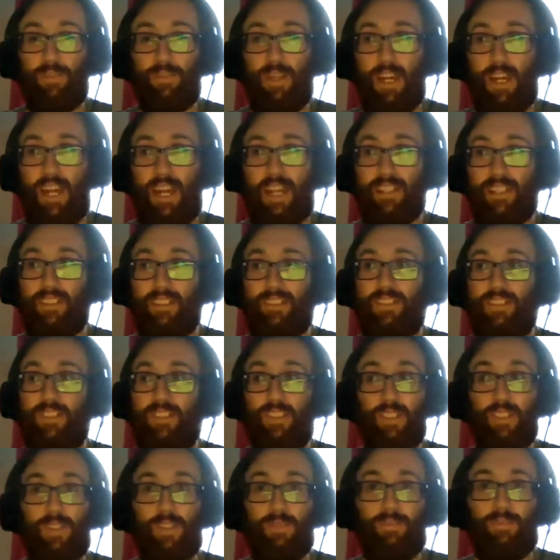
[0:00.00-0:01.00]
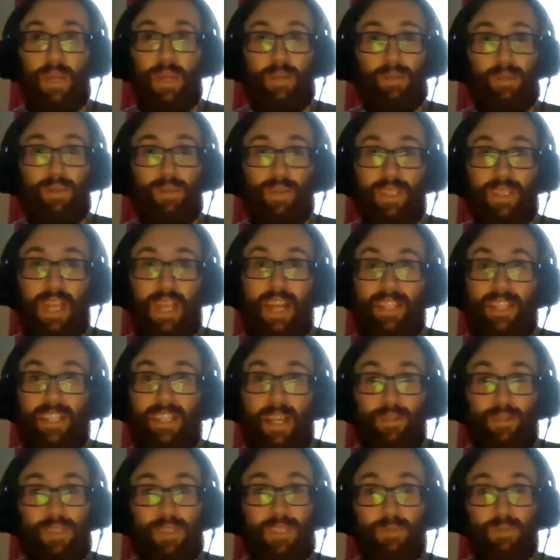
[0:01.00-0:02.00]
and sort of maybe forget that
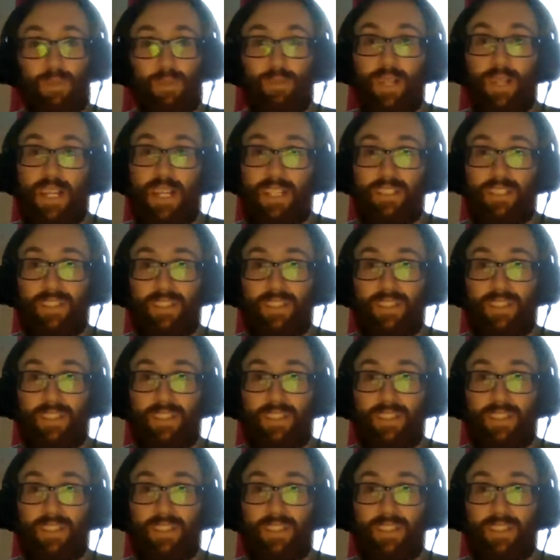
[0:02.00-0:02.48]
Everton were playing,